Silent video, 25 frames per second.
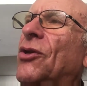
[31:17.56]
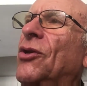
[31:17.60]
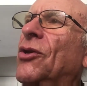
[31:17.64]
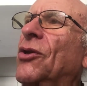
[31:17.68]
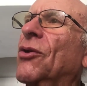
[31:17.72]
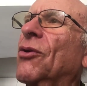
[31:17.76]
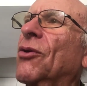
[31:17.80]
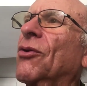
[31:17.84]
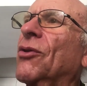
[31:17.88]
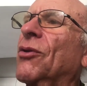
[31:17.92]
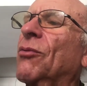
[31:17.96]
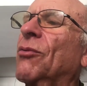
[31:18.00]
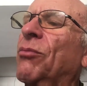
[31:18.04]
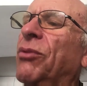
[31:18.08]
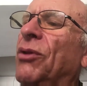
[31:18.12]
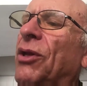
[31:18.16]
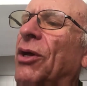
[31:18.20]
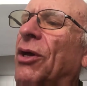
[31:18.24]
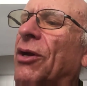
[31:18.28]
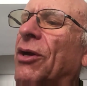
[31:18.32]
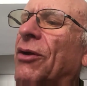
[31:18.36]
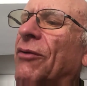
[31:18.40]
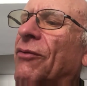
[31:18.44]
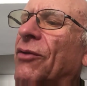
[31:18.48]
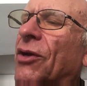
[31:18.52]
know, the
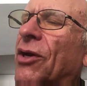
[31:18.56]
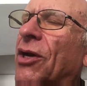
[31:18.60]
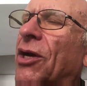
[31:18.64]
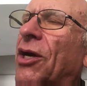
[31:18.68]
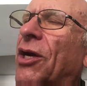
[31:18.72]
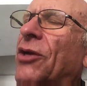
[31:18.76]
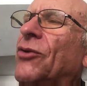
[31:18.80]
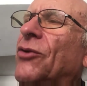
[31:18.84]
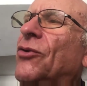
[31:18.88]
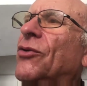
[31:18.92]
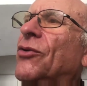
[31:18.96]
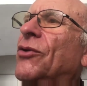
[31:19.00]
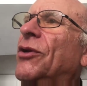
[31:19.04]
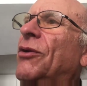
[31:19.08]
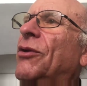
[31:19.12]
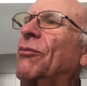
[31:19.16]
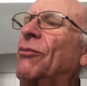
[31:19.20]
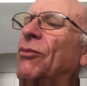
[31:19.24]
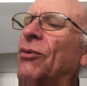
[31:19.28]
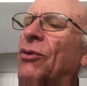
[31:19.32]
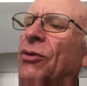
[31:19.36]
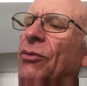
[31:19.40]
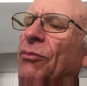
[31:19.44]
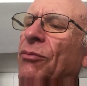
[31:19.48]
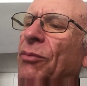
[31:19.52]
blood of the country,
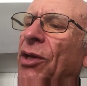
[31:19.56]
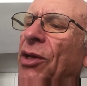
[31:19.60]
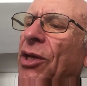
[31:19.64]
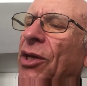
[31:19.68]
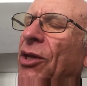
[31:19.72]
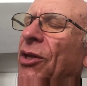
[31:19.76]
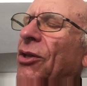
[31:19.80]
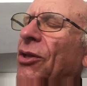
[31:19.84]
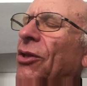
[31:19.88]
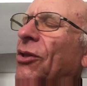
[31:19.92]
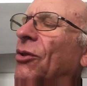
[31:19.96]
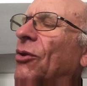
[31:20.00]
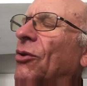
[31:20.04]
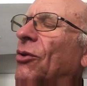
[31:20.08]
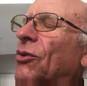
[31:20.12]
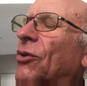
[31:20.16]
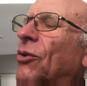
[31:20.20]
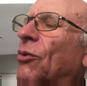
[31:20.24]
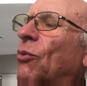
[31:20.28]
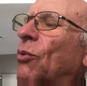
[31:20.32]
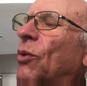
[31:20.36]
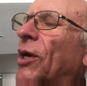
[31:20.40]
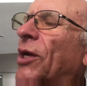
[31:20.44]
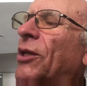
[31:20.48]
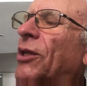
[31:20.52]
meaning that the
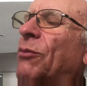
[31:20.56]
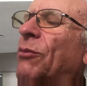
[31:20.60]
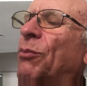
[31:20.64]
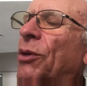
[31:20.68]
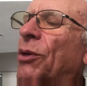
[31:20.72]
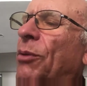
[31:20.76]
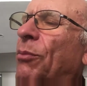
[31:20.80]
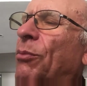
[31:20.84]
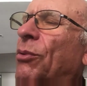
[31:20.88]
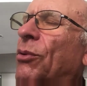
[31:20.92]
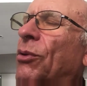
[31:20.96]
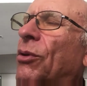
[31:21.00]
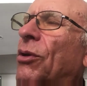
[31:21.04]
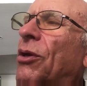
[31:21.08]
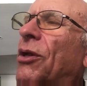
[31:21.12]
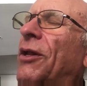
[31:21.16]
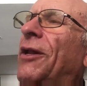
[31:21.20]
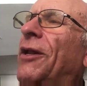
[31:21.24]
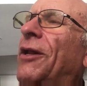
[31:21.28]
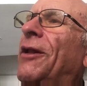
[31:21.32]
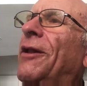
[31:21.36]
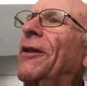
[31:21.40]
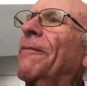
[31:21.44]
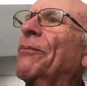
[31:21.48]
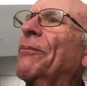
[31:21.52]
white people
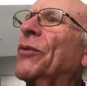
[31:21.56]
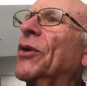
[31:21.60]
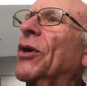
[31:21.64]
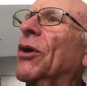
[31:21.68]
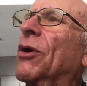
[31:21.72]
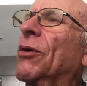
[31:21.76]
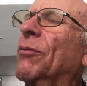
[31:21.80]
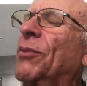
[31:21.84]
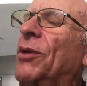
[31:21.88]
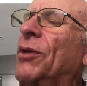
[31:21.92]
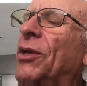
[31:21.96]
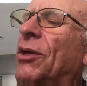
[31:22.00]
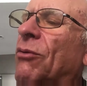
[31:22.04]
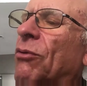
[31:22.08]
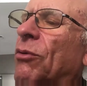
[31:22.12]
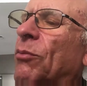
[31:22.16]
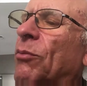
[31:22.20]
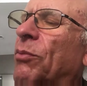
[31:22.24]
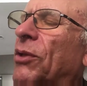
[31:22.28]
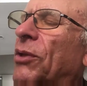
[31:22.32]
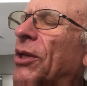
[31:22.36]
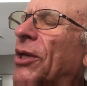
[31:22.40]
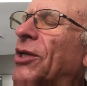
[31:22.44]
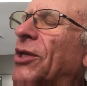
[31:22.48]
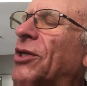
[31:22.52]
are being
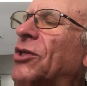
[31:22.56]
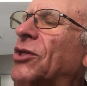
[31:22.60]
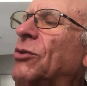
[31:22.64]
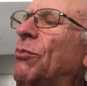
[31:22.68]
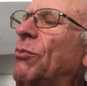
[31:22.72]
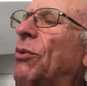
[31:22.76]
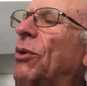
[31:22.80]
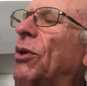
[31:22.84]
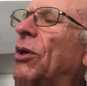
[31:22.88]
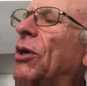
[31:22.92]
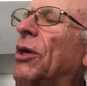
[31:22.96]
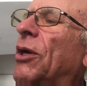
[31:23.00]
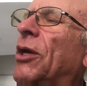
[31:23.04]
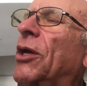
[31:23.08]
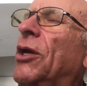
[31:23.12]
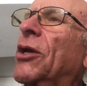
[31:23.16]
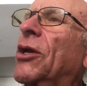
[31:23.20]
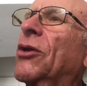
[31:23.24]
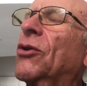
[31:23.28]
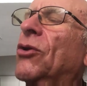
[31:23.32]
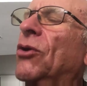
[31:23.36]
replaced by